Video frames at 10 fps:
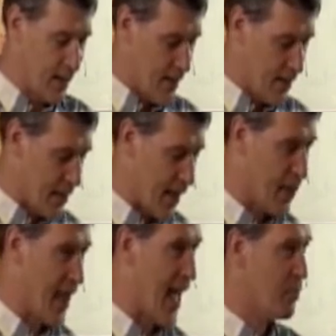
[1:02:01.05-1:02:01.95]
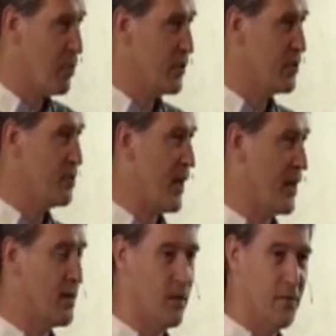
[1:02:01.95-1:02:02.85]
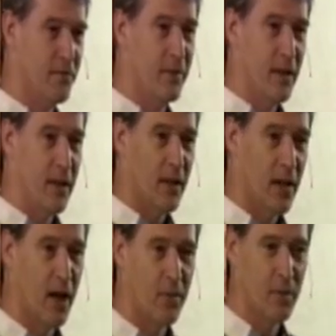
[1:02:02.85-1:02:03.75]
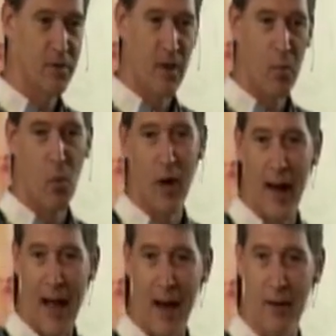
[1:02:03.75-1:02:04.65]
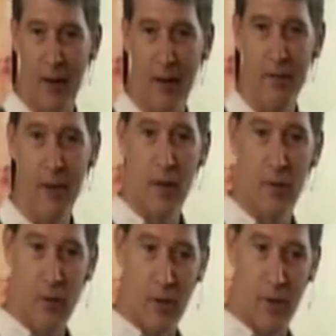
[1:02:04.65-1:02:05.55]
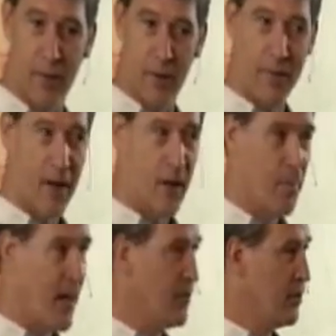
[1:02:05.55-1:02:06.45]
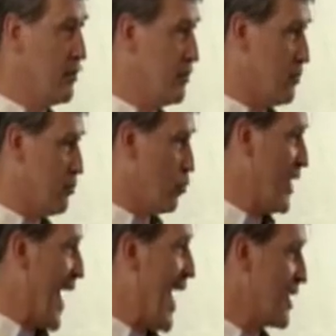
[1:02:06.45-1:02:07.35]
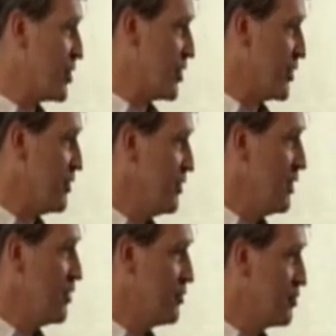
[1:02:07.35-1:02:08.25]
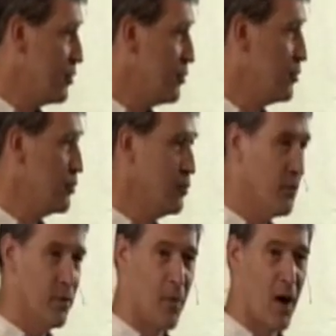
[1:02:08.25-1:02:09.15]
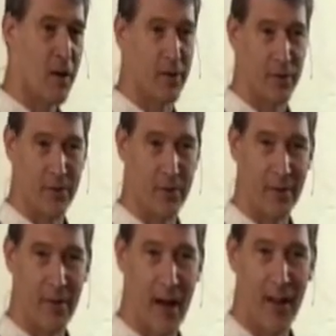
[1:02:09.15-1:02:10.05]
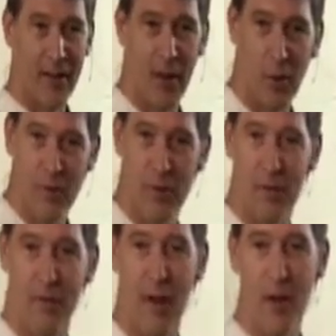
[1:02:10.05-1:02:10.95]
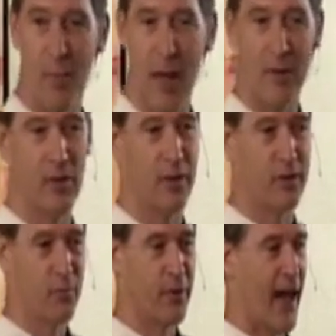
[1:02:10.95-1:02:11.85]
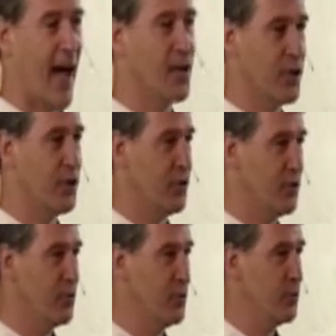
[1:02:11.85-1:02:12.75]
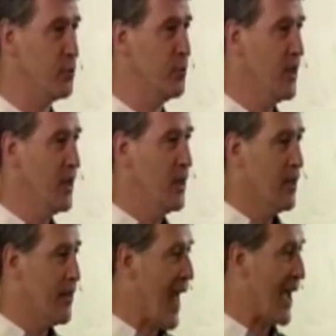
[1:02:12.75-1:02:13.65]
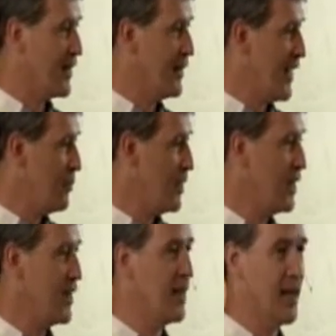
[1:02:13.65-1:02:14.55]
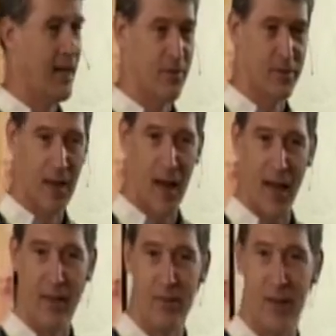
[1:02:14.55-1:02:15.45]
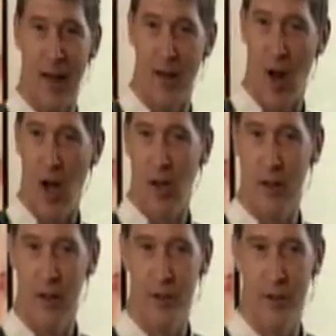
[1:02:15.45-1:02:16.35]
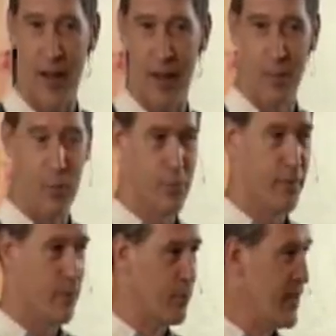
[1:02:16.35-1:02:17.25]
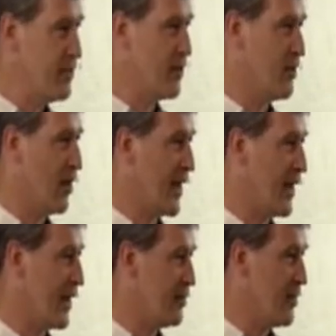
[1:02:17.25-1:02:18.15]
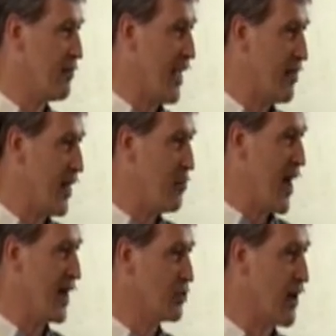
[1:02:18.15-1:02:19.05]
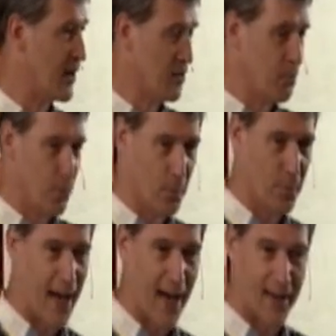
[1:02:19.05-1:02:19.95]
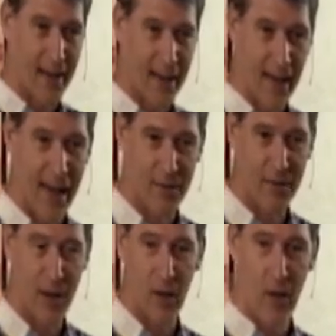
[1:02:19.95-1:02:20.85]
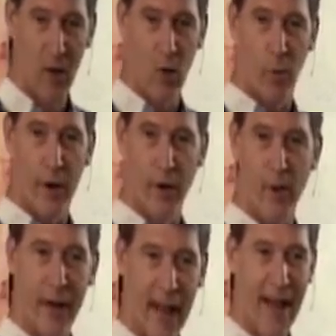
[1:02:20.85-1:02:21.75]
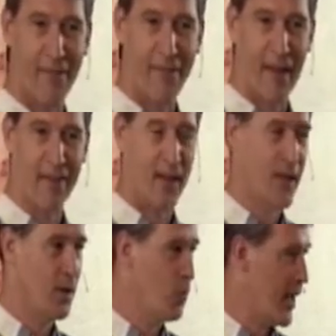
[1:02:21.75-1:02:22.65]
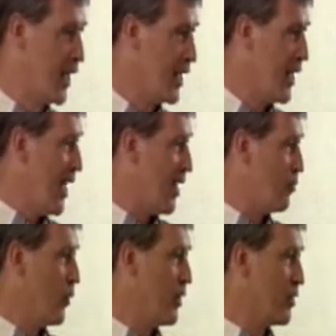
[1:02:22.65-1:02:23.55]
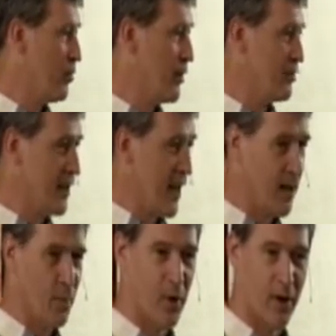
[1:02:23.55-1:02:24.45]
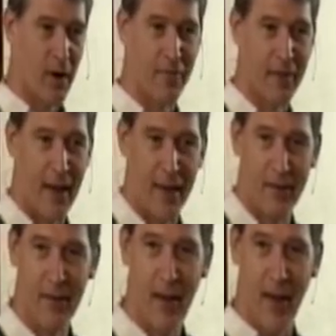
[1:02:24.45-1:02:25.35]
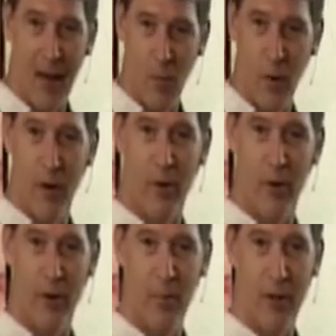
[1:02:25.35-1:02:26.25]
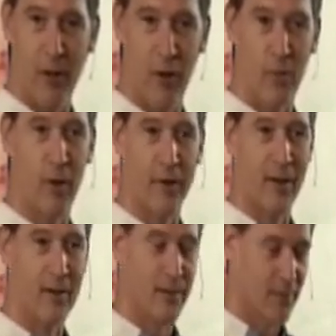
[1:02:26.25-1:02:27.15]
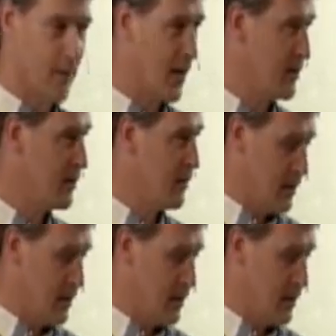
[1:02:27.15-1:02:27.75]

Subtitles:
that that perspective comes somewhat out of sort of the fundamentalism reaction to the moderns, right? There was this fundamentalist reaction to the academia and science and knowledge and proof and reason and all that kind of stuff, and they backtracked and pulled back and said, we are going to have faith anyway, and we are going to stand upon our faith, and we are going to be good with it, right?